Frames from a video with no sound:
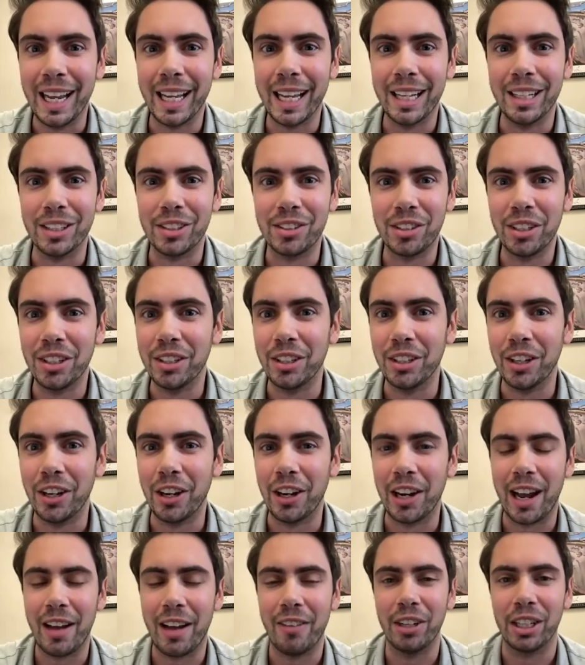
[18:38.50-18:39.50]
And to sit in
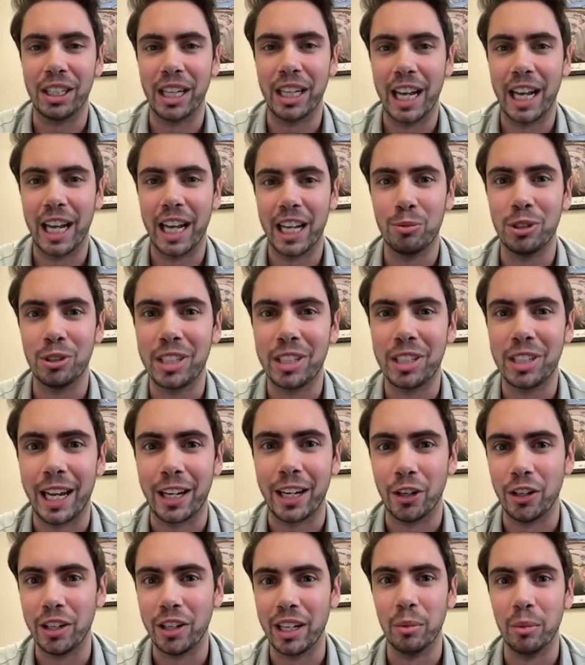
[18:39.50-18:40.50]
there having an asthma
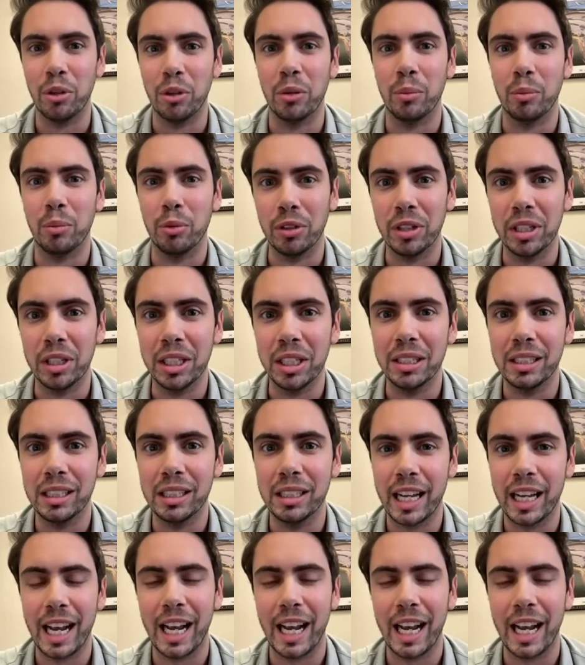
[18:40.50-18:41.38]
attack, unable to breathe,